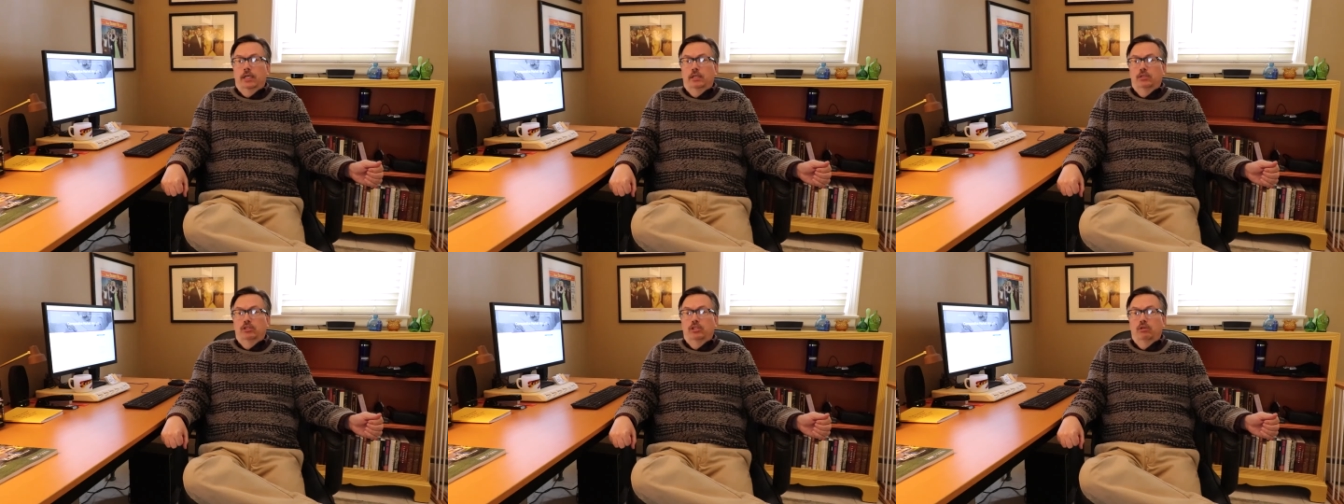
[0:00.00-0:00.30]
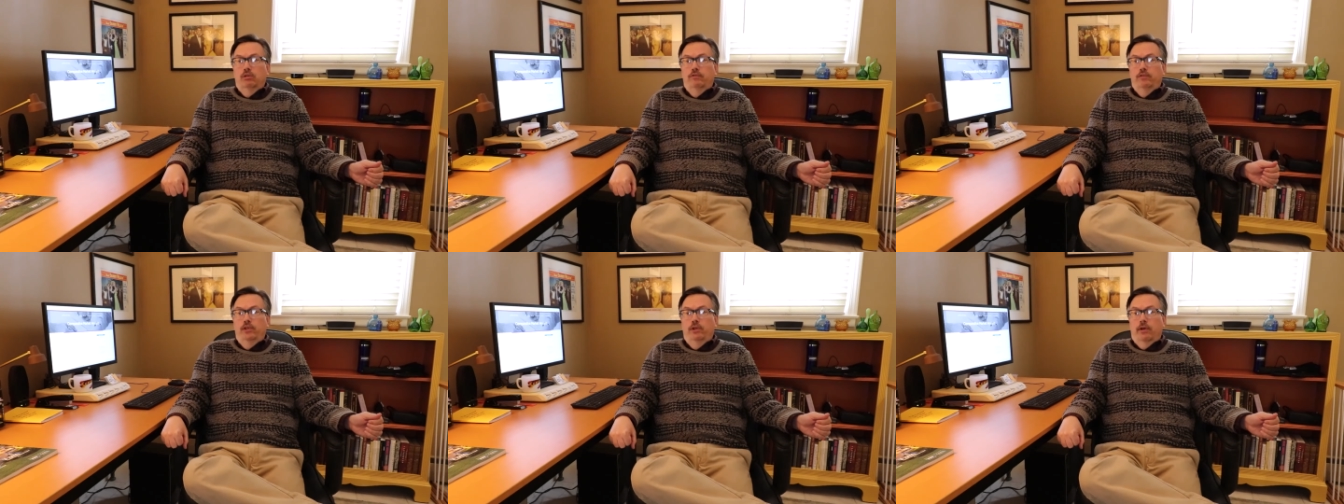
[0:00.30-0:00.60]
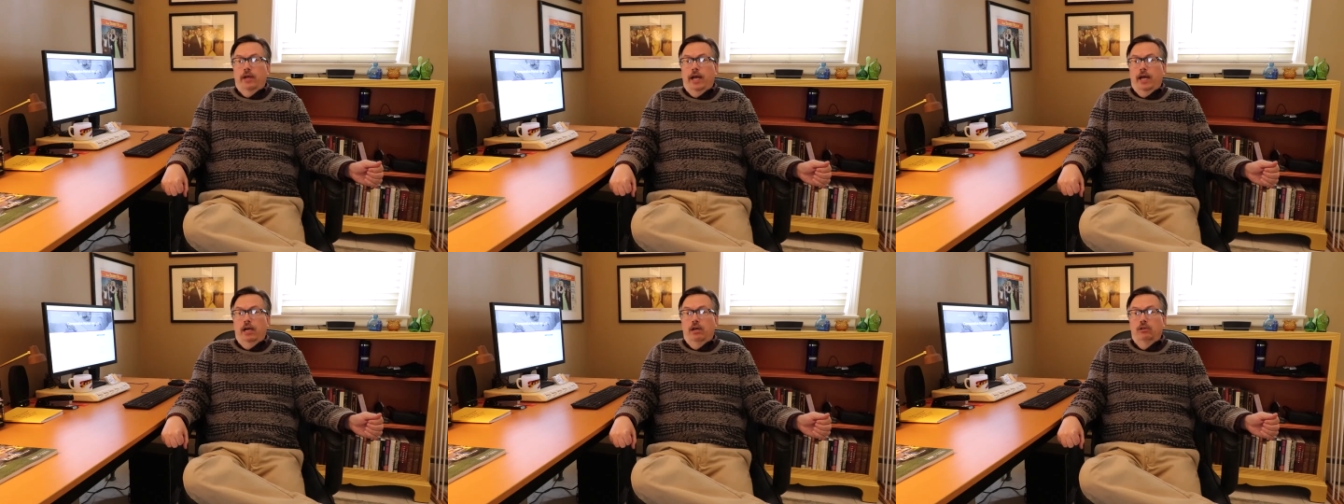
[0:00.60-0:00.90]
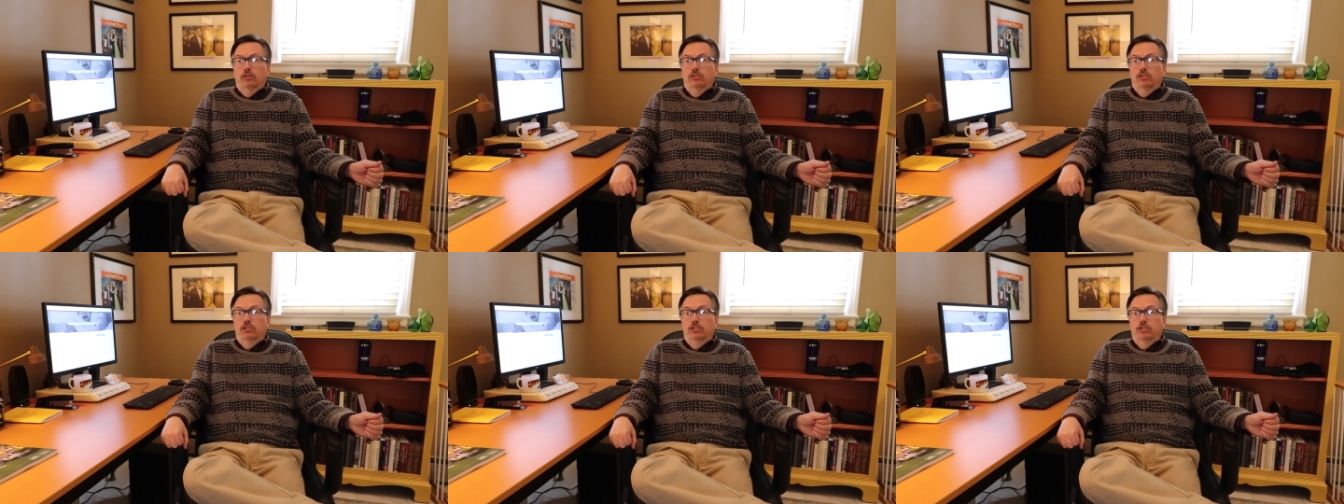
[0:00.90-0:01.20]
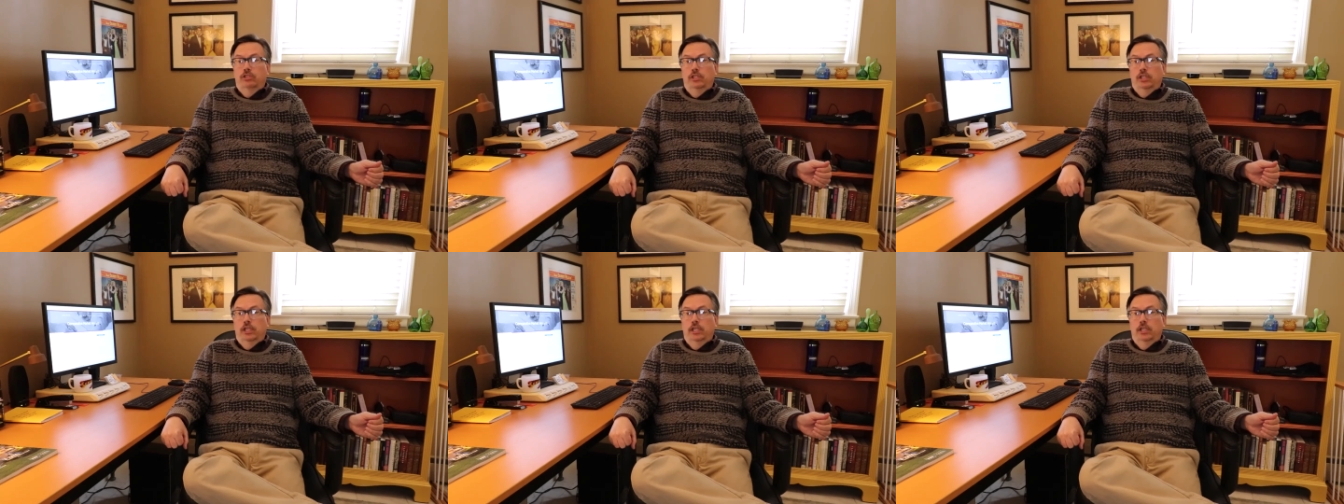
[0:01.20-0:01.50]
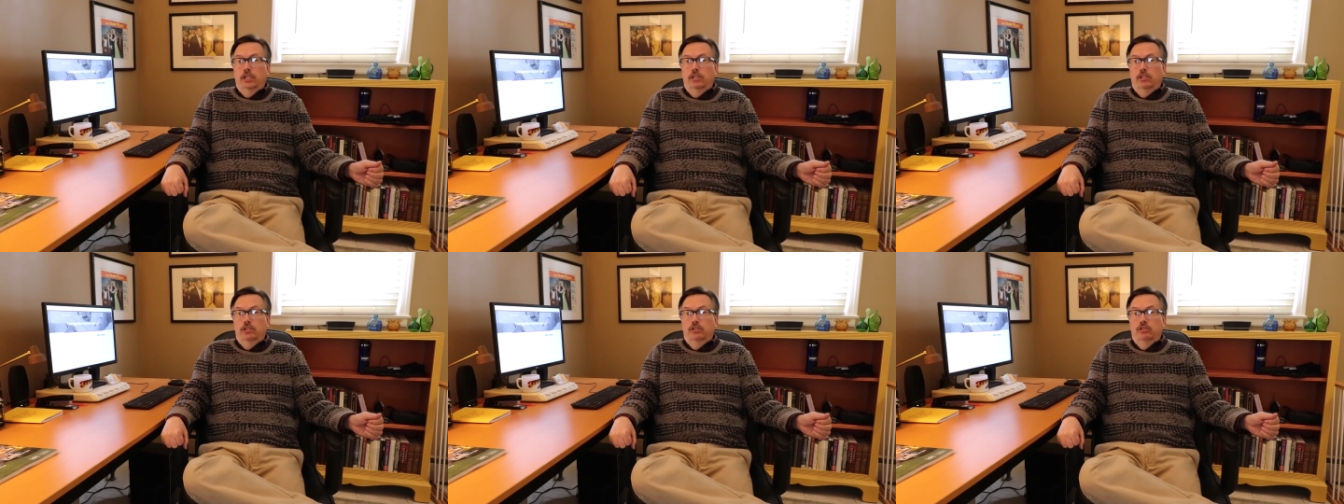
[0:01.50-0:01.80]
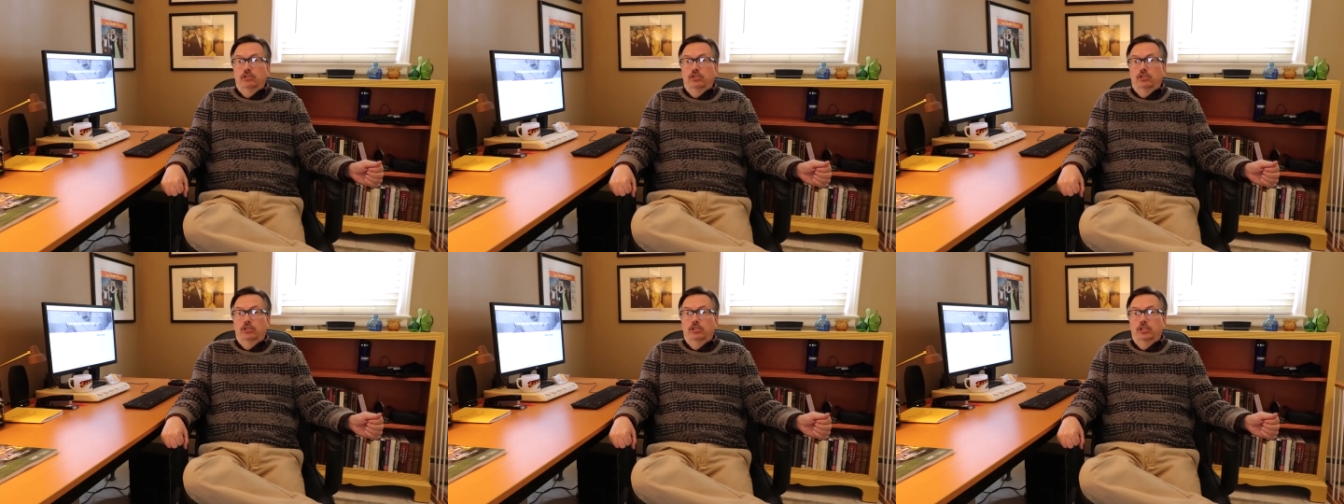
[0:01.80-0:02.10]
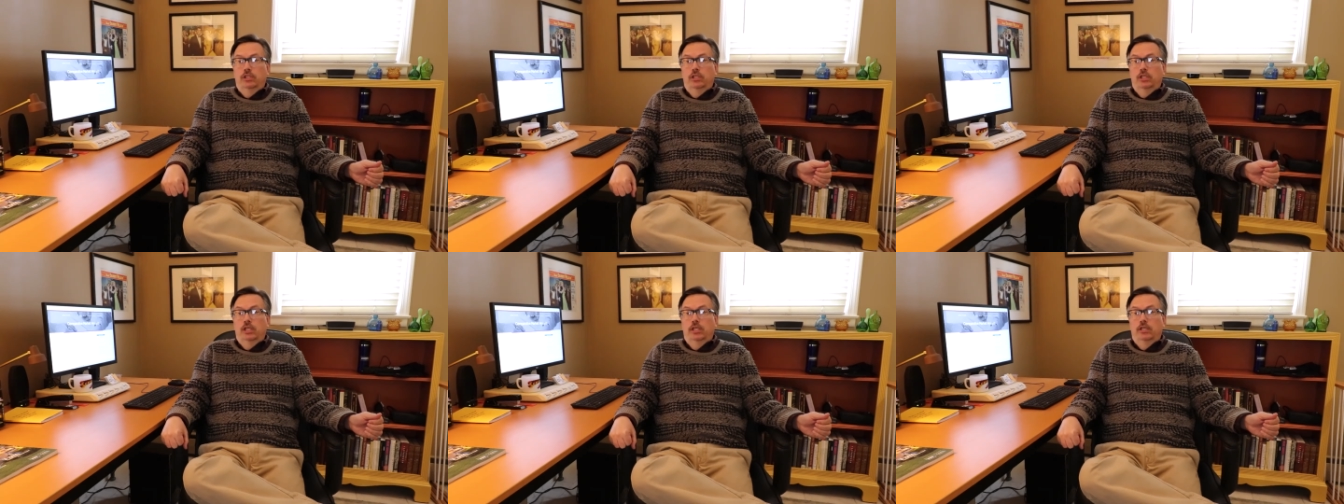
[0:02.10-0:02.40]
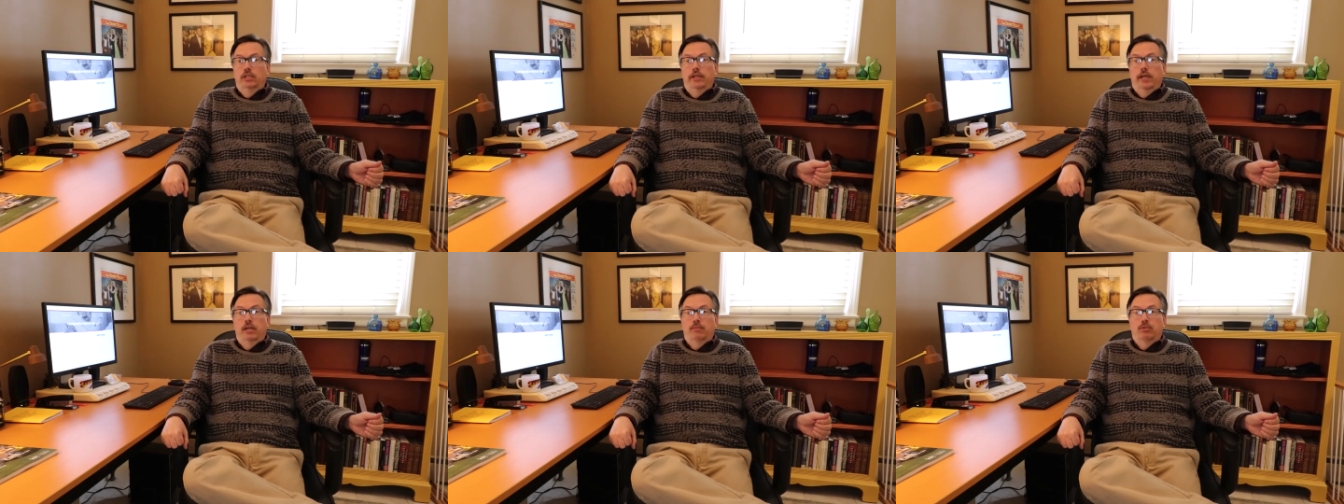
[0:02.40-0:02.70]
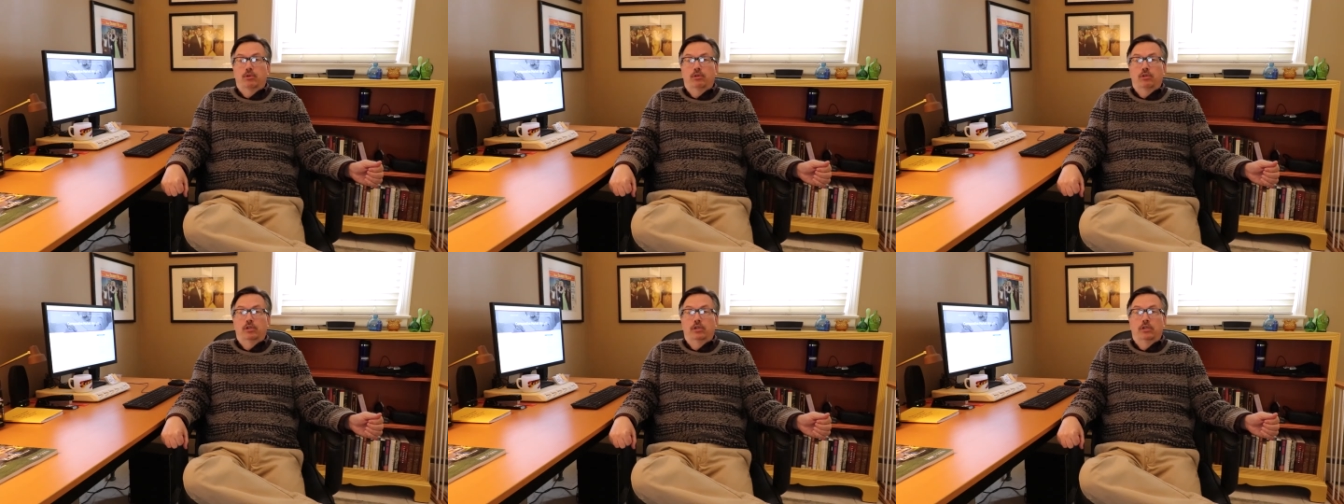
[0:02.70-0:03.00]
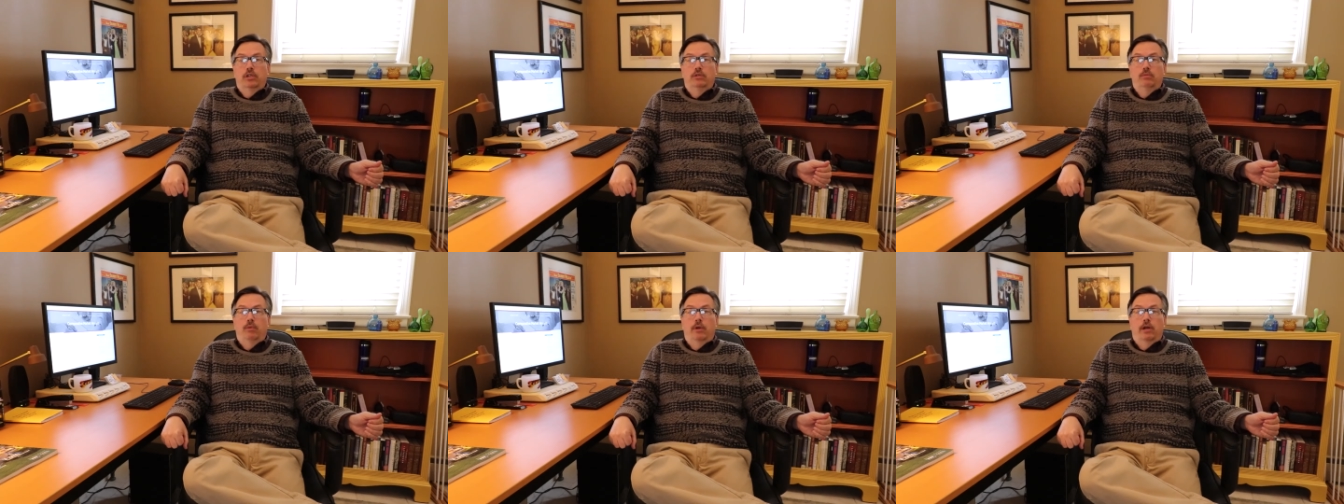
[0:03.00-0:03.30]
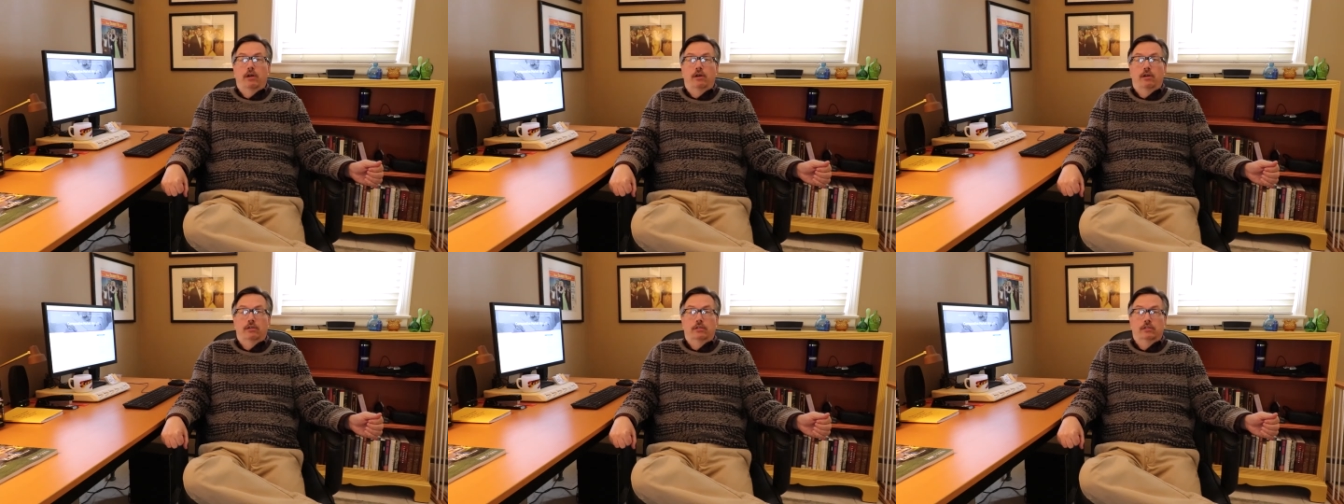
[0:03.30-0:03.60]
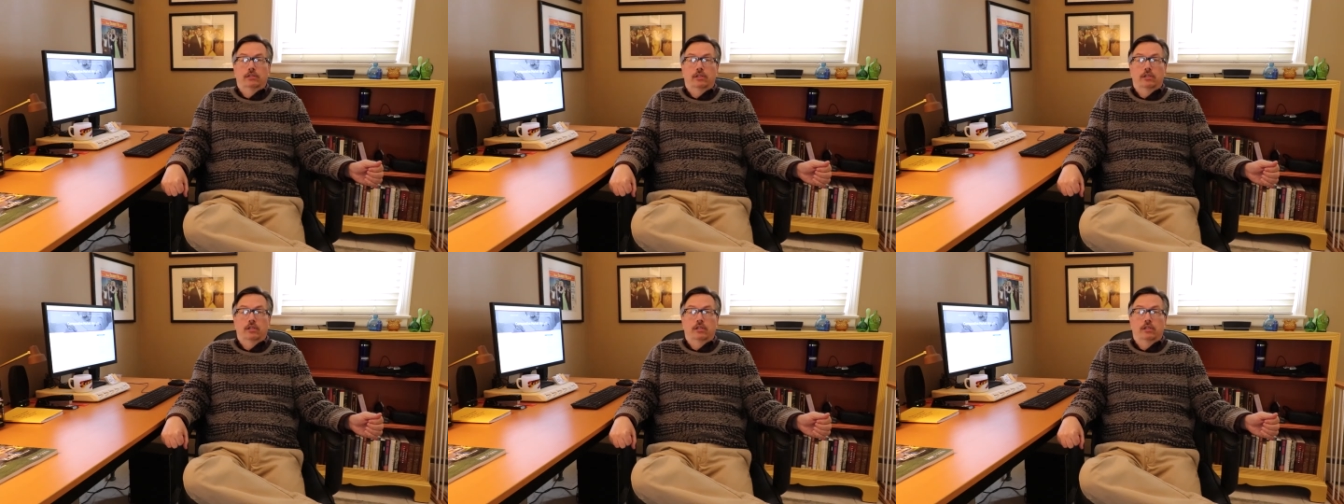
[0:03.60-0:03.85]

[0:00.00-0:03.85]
So if your house is in a neighborhood where